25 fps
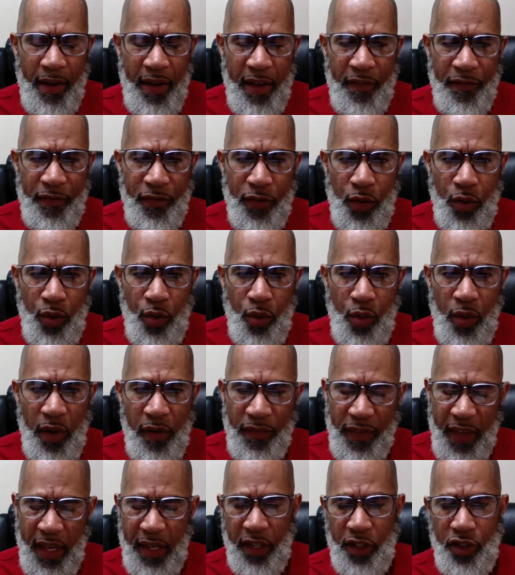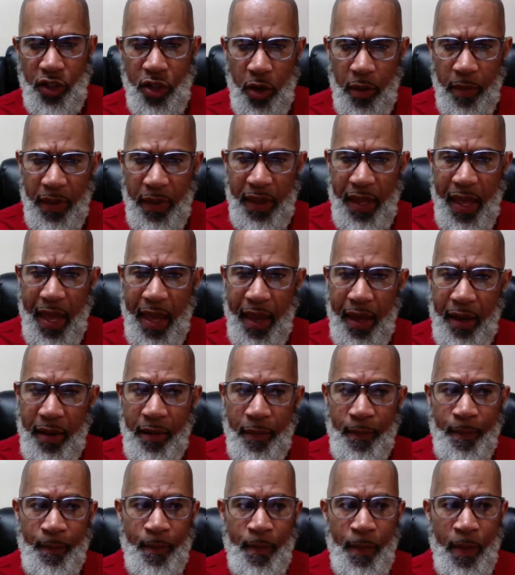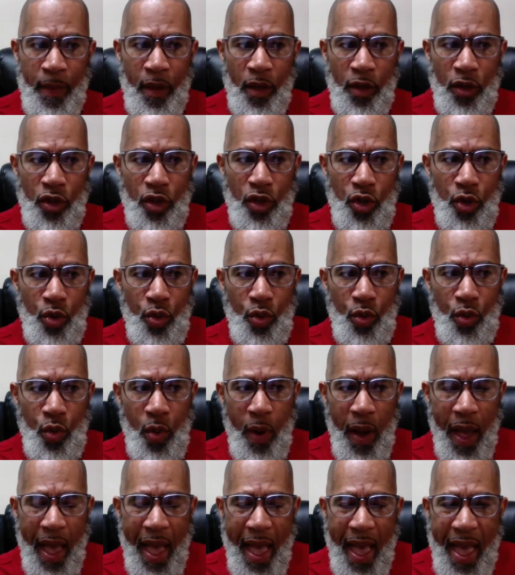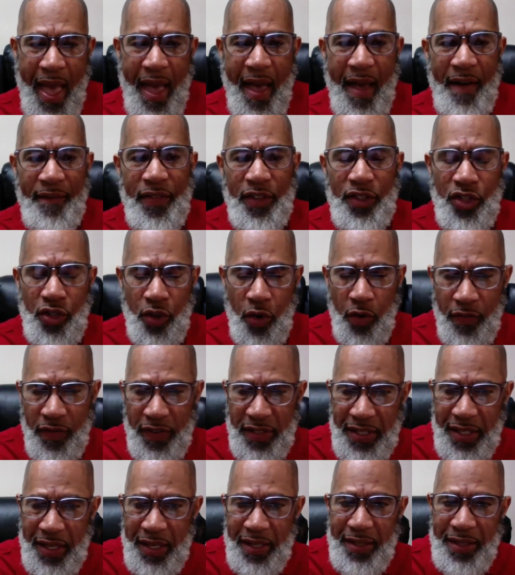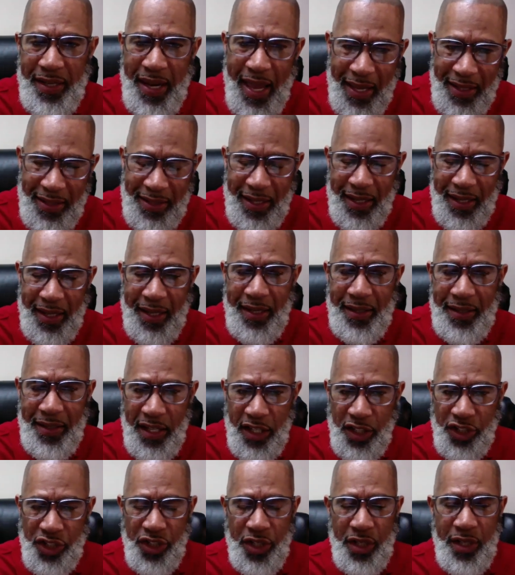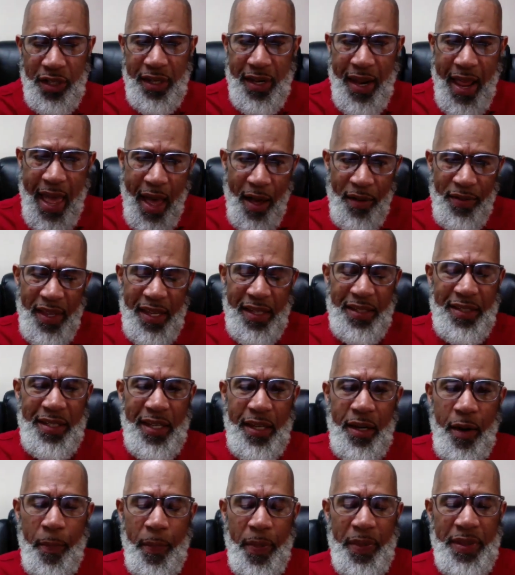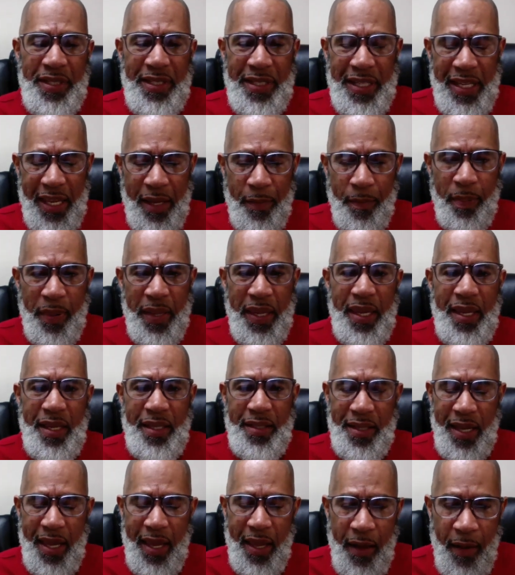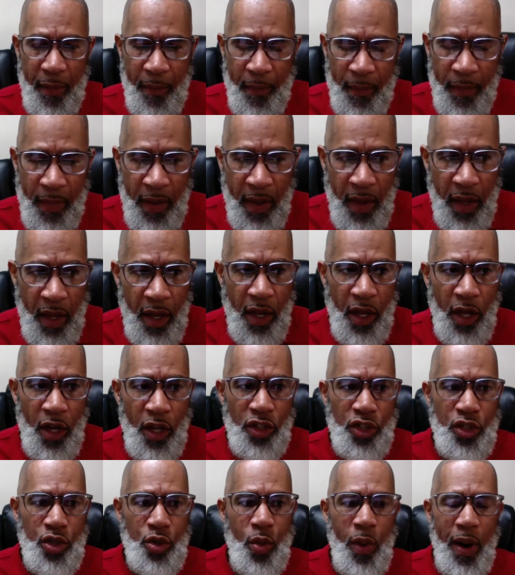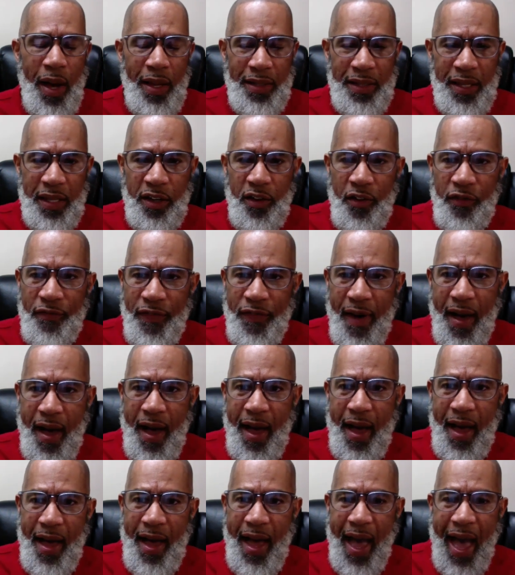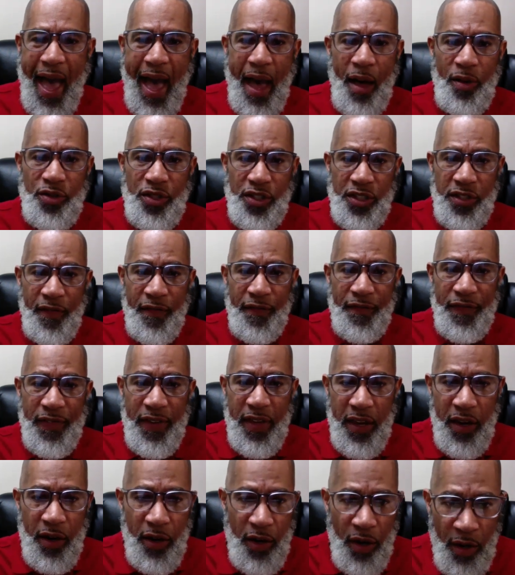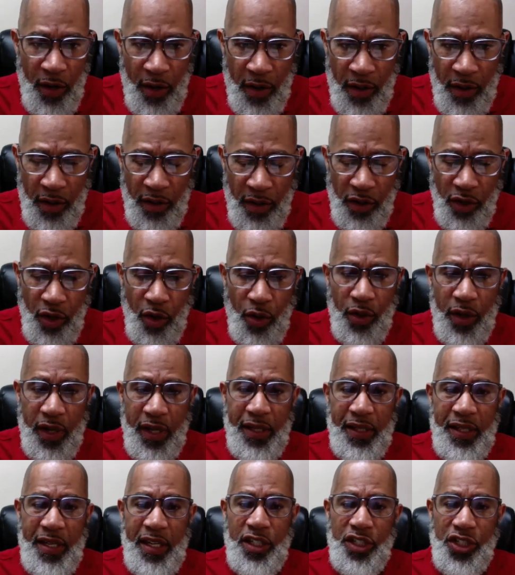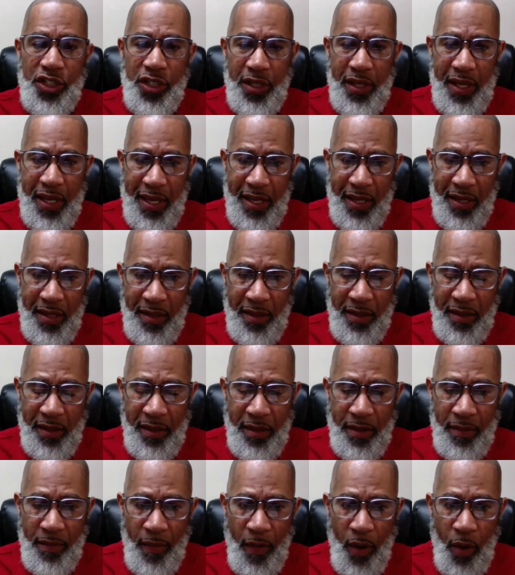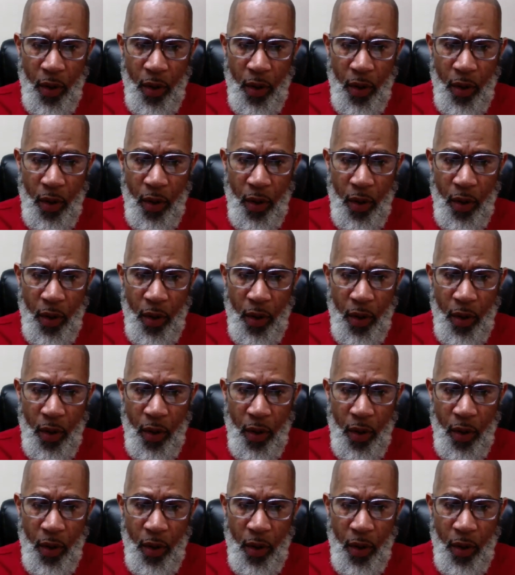if they determine that you have a service-connected condition, now they set up a C&P exam to identify how severe your condition is,